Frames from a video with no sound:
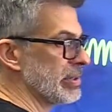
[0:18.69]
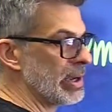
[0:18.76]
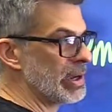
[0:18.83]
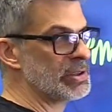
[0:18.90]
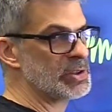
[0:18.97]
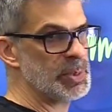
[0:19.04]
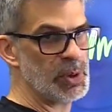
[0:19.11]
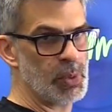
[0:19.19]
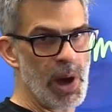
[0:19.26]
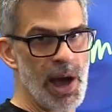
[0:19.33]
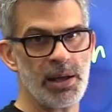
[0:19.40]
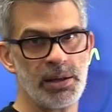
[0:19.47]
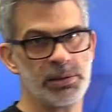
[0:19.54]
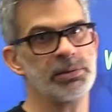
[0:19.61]
it's been a
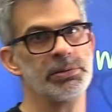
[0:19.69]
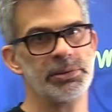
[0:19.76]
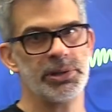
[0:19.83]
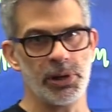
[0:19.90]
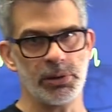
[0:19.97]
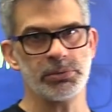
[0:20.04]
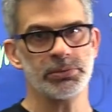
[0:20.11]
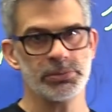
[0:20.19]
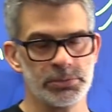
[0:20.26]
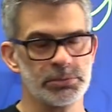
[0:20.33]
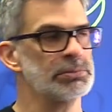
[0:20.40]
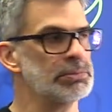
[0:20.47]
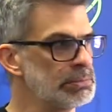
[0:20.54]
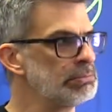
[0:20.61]
while, you know.
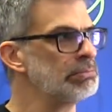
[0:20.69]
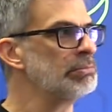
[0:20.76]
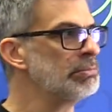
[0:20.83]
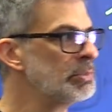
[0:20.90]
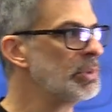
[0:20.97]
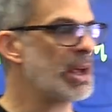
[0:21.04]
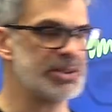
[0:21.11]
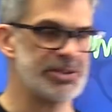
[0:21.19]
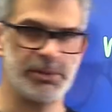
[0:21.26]
A lot of